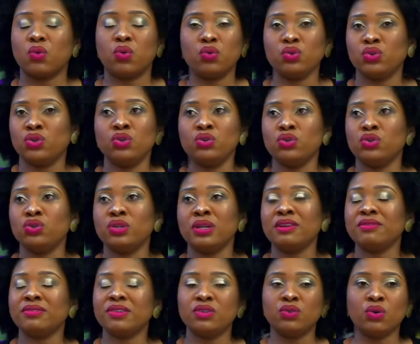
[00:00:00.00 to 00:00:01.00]
you
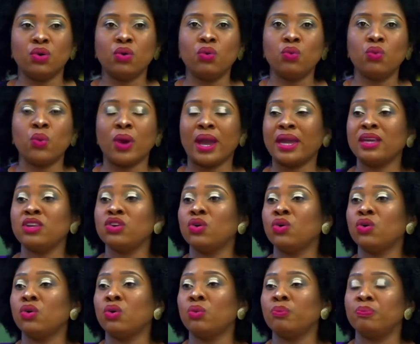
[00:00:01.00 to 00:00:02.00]
never know where
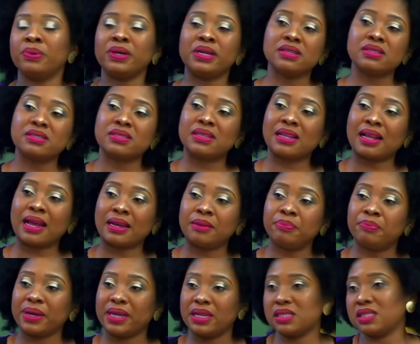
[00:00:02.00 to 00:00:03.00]
your biggest
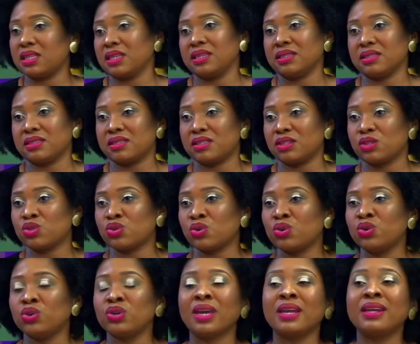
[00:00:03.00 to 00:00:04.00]
client base is. So
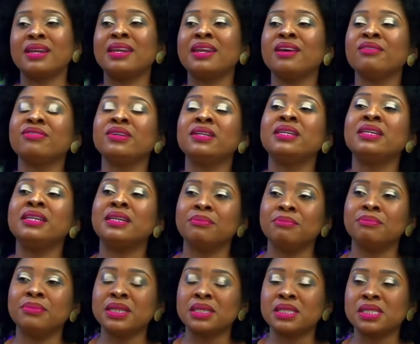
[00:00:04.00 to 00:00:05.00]
you can never
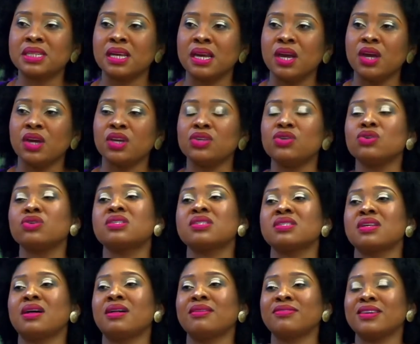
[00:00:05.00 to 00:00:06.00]
limit
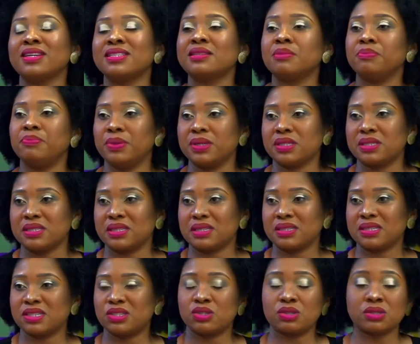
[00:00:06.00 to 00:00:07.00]
yourself as a
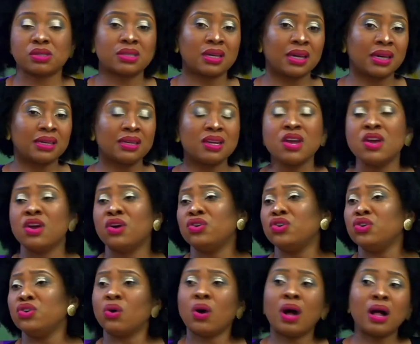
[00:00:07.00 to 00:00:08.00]
business to say,
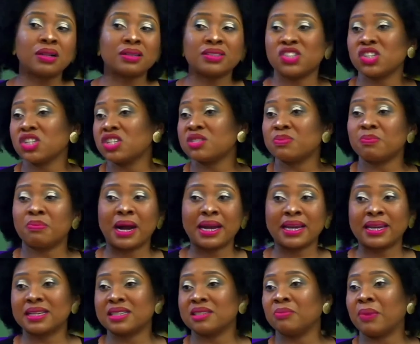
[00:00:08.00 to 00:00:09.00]
no, I'll just
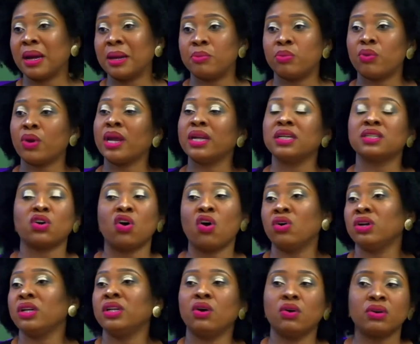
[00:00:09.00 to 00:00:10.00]
market my brand
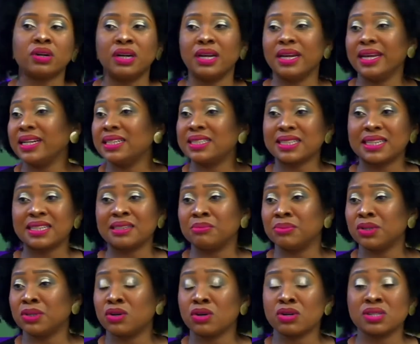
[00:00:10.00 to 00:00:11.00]
only on LinkedIn
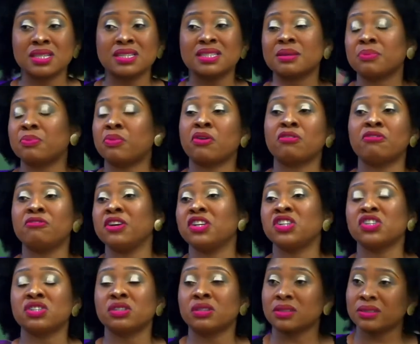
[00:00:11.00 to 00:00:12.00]
because it's a
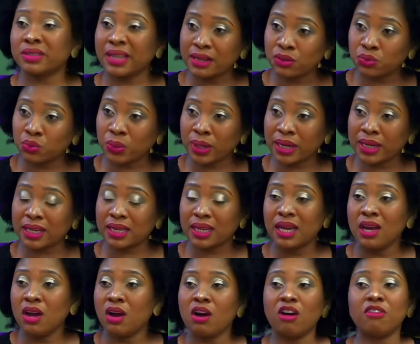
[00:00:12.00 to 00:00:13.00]
professional network
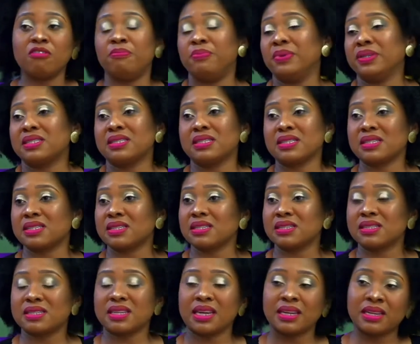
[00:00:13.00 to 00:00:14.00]
of
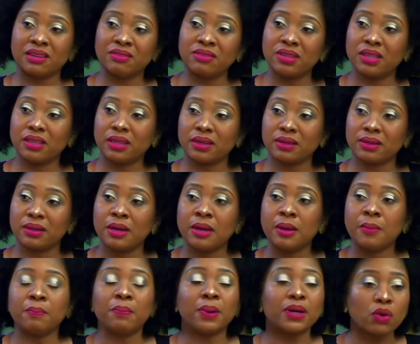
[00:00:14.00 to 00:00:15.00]
businesses and everything,
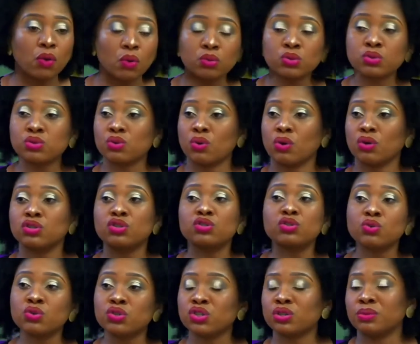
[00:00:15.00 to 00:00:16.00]
but also on
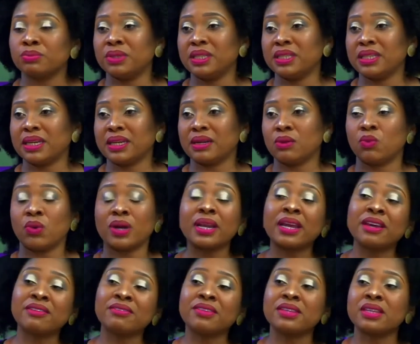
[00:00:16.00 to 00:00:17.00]
social media,
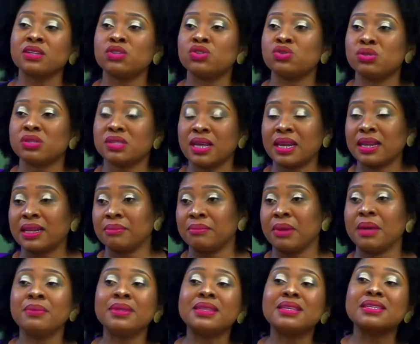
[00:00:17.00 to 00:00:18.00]
whatever that you're selling.
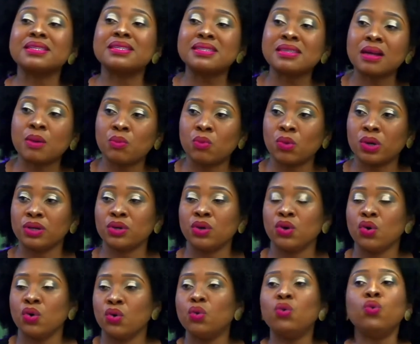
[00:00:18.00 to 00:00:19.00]
Maybe there's someone
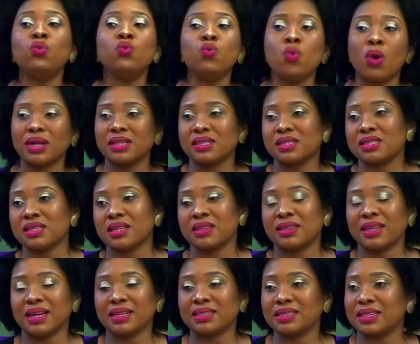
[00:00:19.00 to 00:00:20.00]
who wants
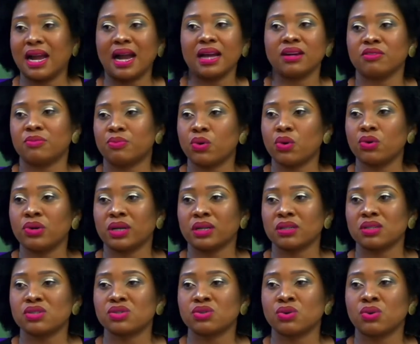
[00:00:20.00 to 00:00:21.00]
that kind of
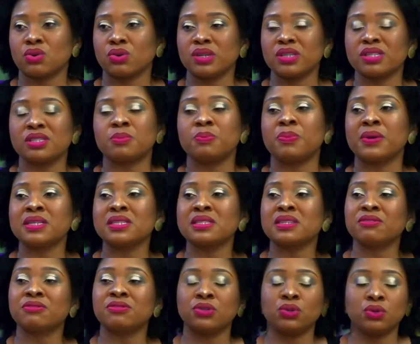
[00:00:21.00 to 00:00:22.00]
product. So it's best
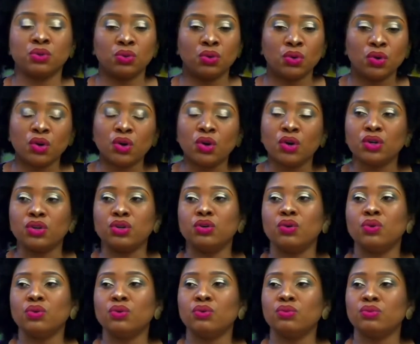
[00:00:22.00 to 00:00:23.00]
if you
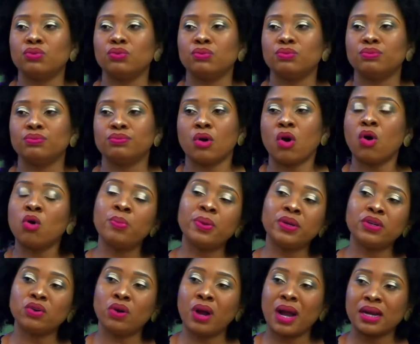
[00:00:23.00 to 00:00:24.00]
open
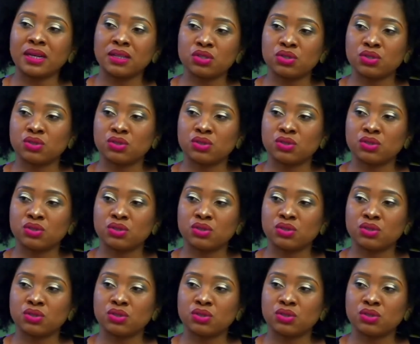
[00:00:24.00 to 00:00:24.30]
your eyes